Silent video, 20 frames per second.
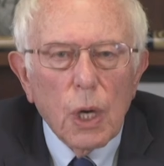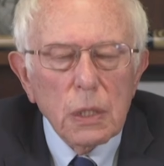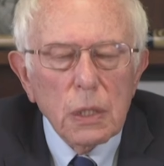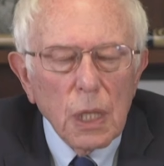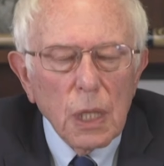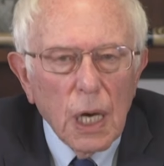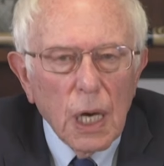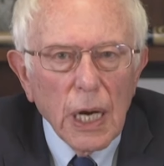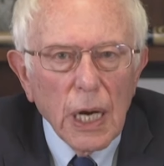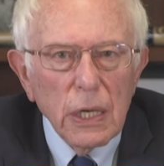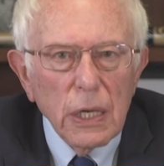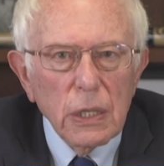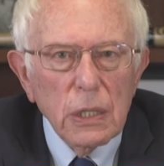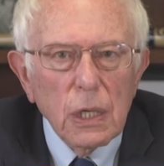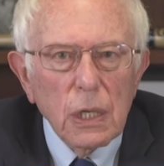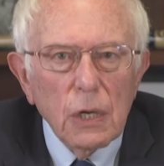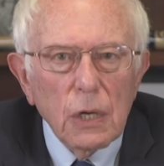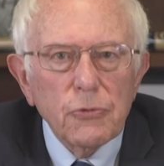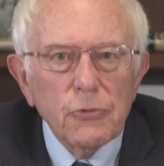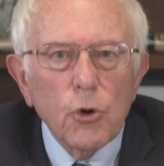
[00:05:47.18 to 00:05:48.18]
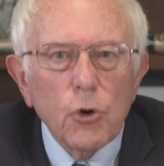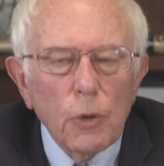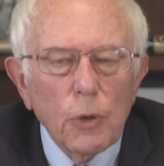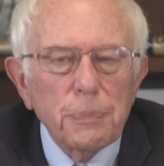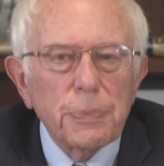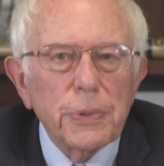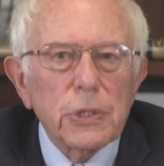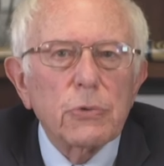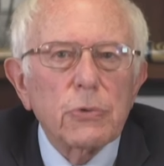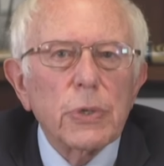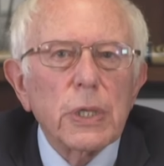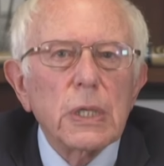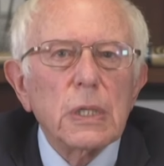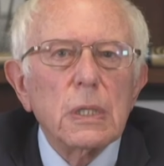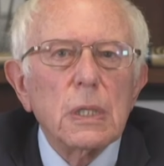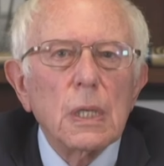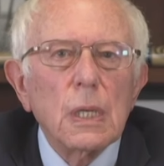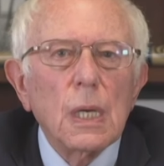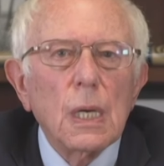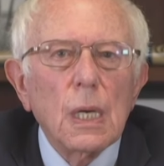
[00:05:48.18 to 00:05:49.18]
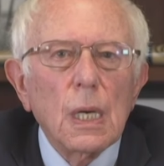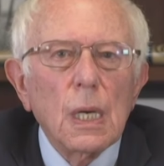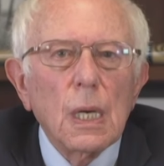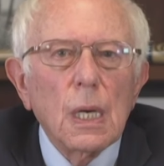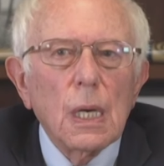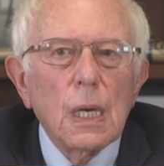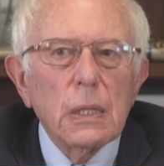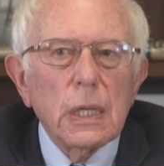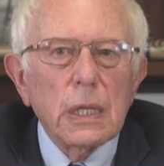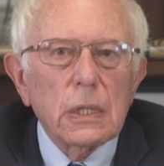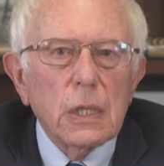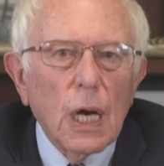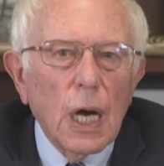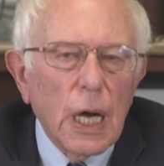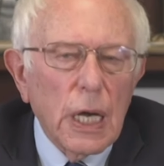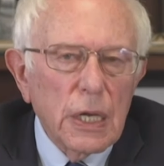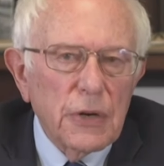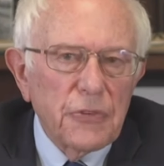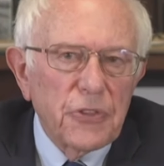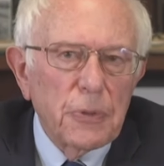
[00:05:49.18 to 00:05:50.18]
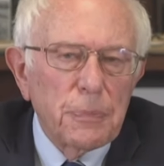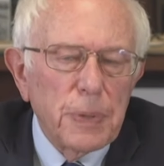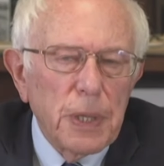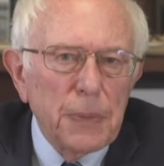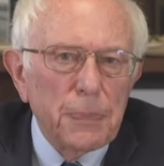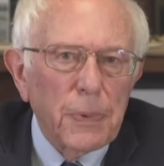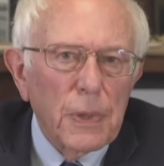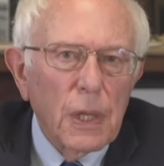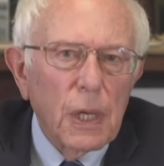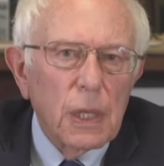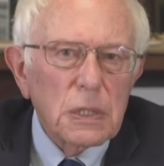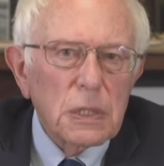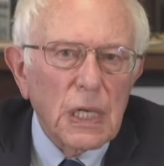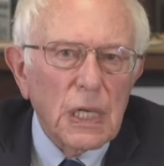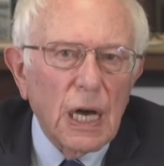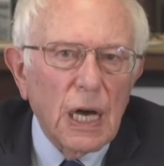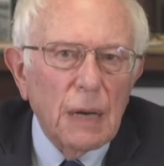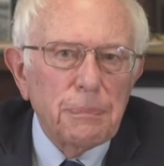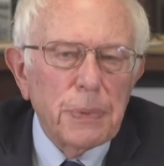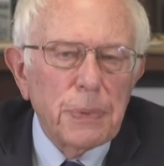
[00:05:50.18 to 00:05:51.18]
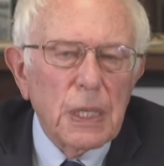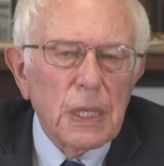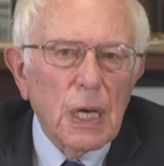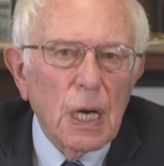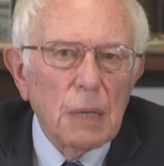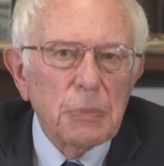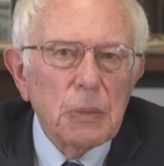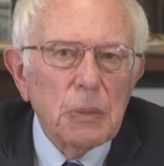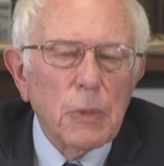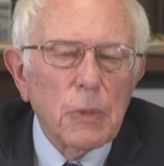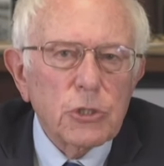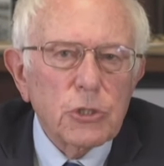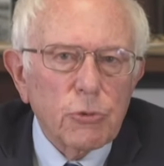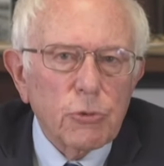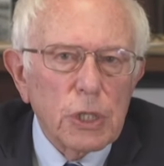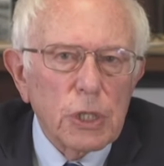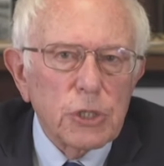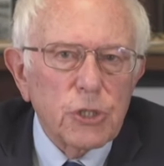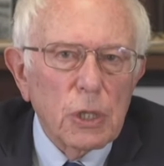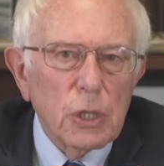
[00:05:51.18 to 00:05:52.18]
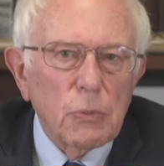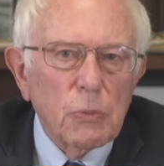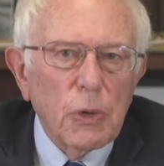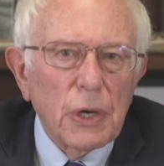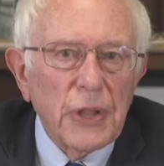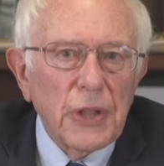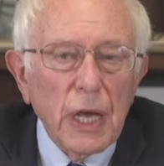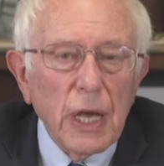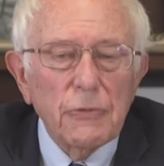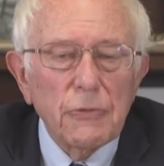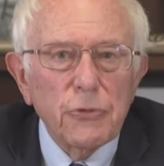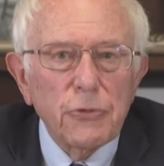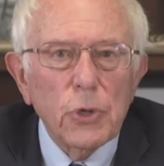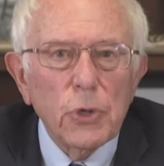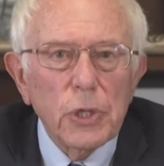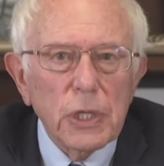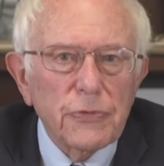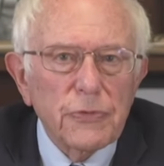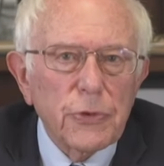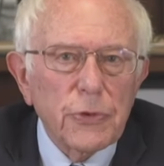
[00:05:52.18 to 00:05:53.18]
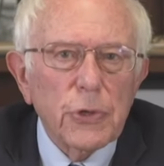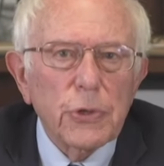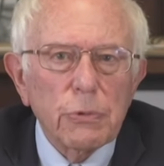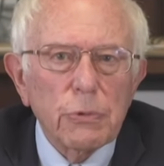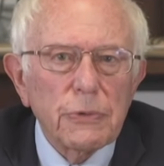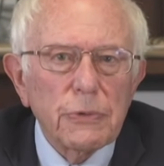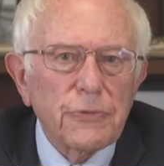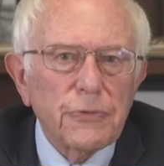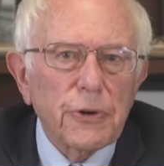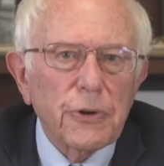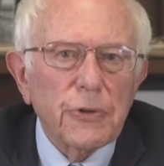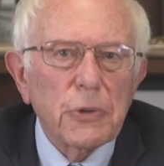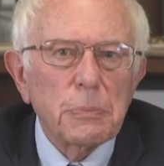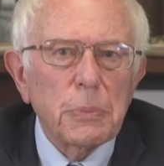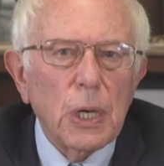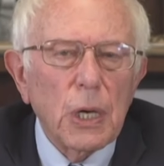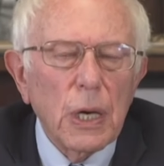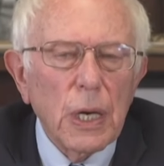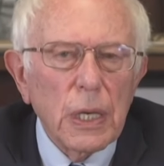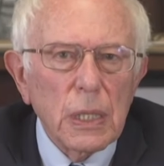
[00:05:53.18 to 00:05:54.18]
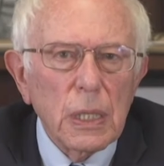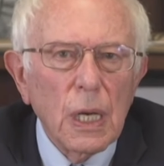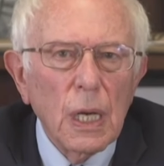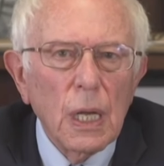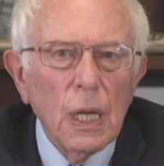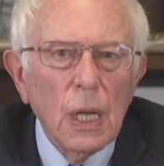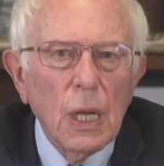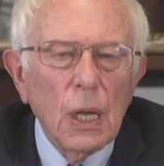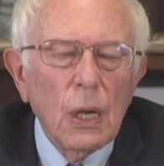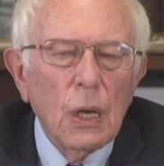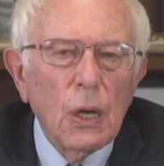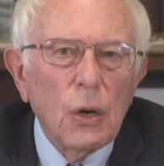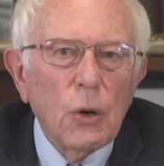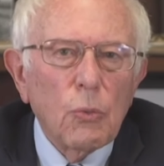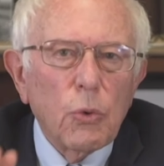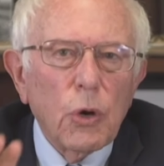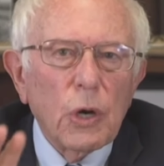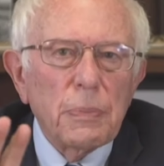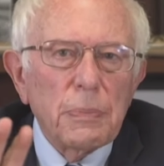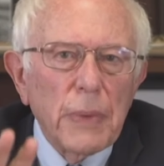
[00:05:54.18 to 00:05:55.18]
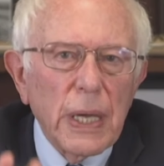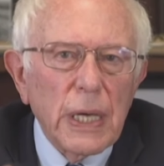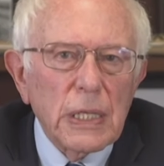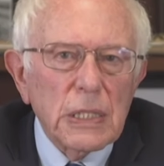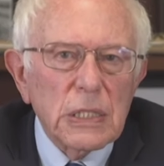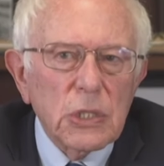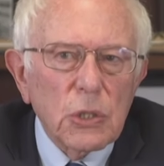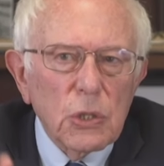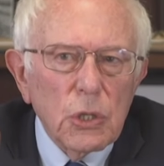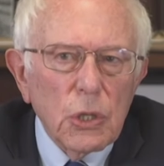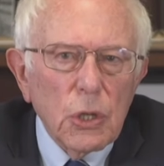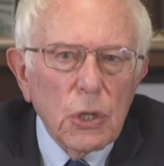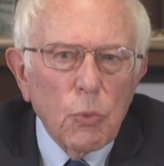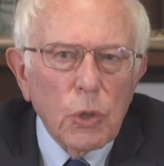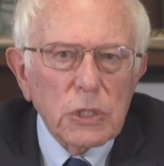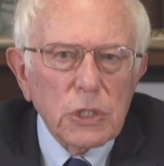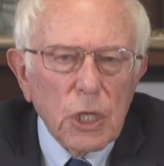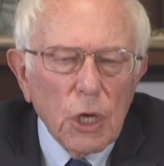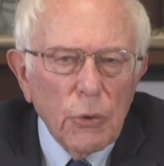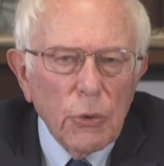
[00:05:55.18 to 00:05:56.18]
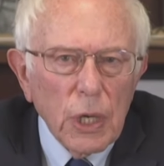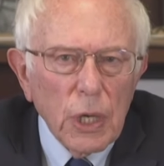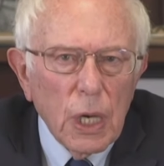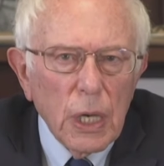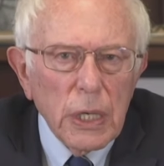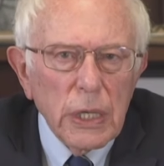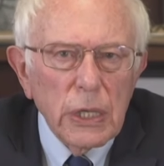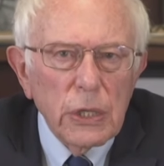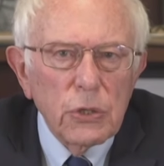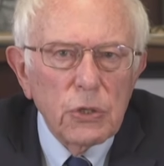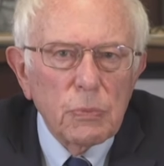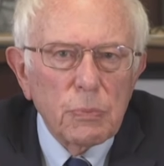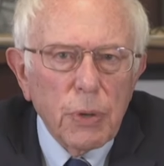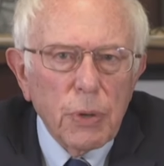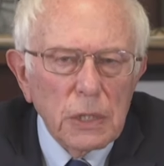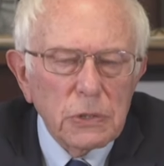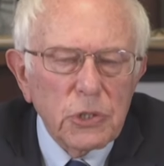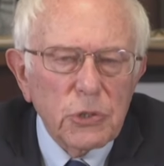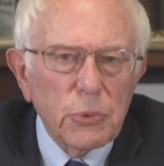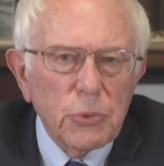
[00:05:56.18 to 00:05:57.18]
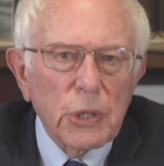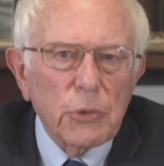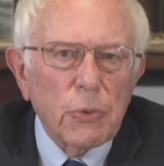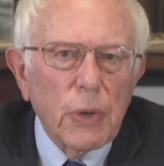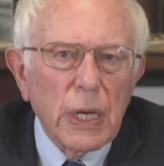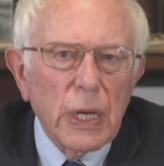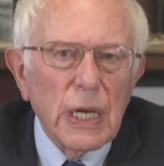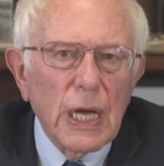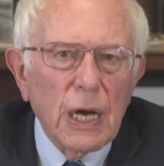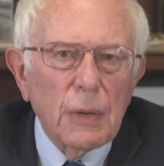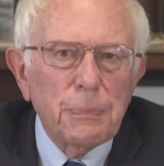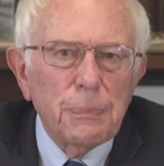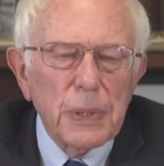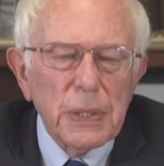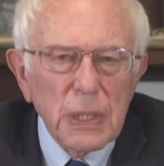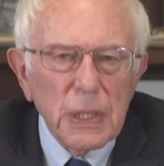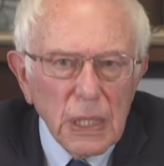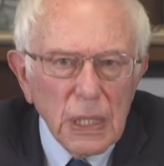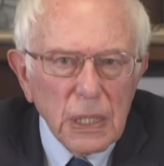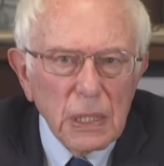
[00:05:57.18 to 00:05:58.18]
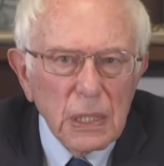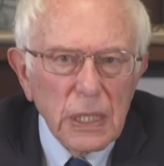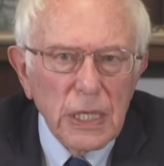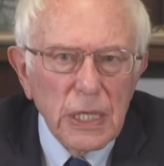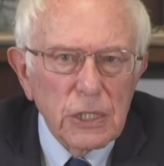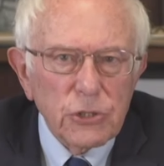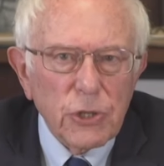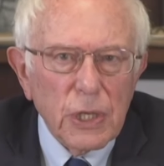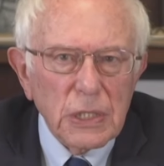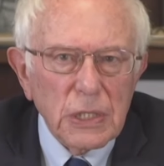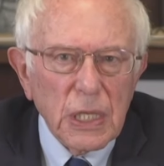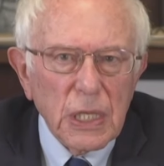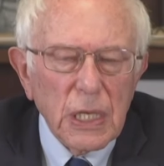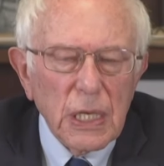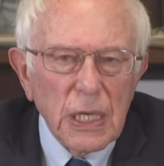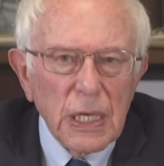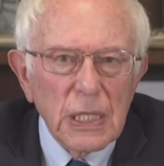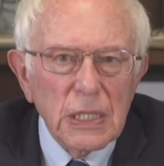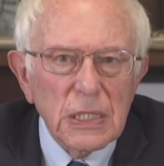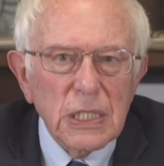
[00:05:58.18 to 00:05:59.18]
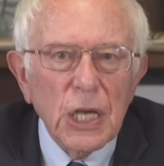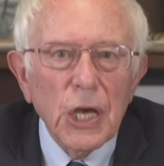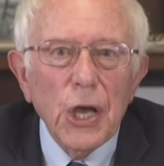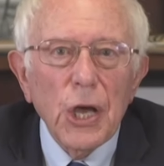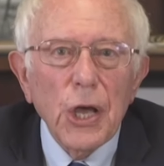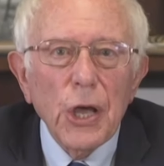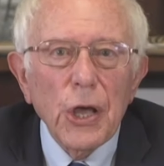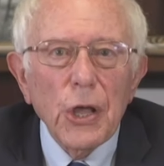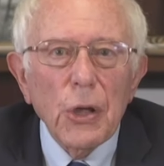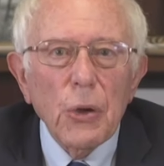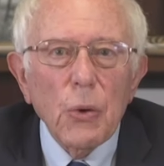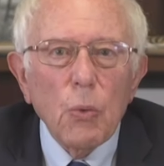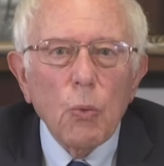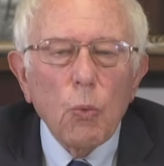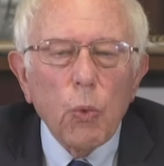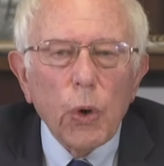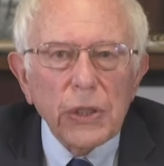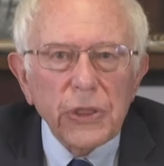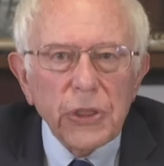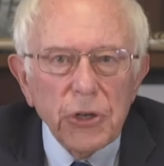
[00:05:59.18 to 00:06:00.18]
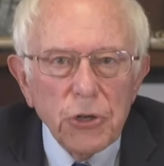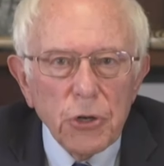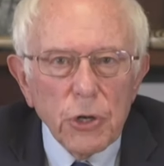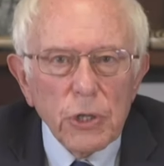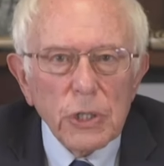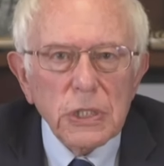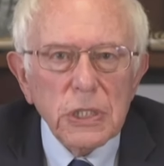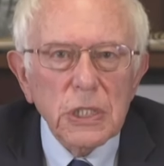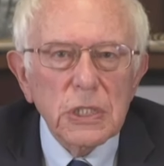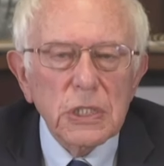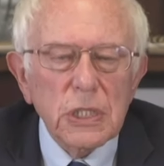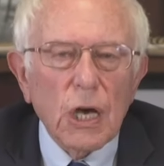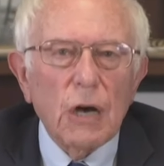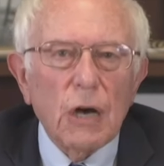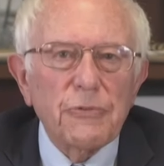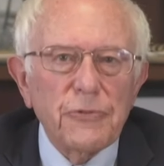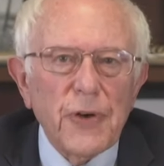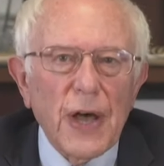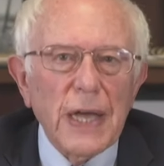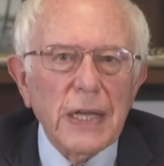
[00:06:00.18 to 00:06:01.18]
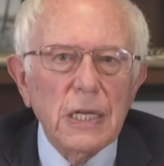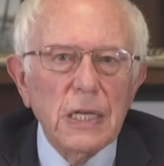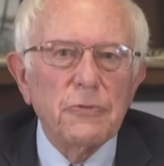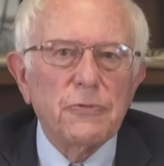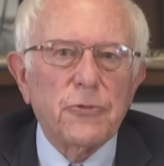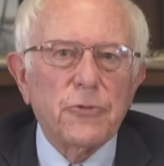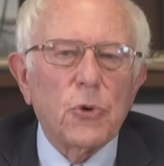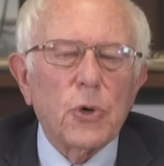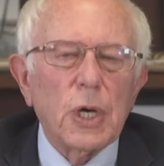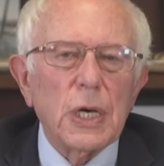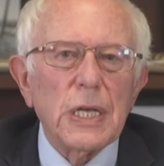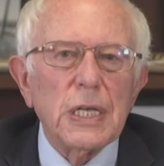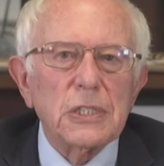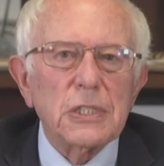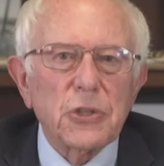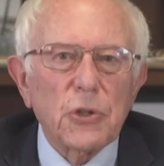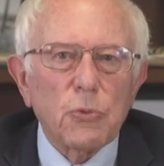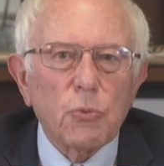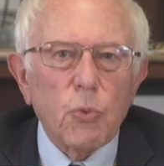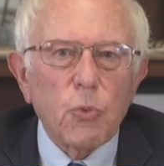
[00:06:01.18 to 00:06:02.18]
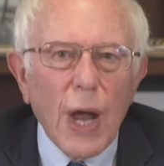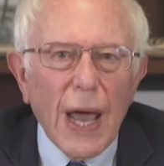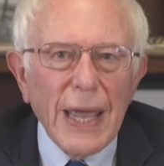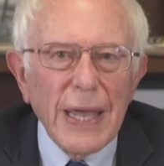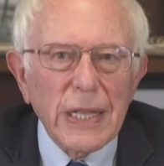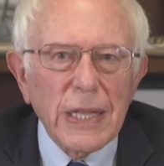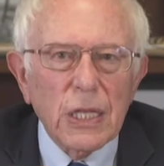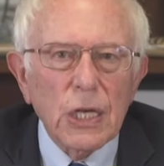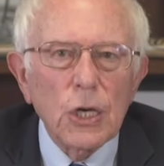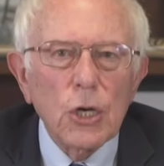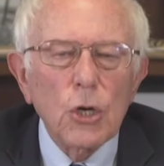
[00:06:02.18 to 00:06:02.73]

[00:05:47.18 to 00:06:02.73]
are tired of corporate greed. They're tired of the people on top becoming much richer while they are falling further and further behind. What makes what's going on in New Brunswick right now particularly interesting is what the nurses are fighting for is the right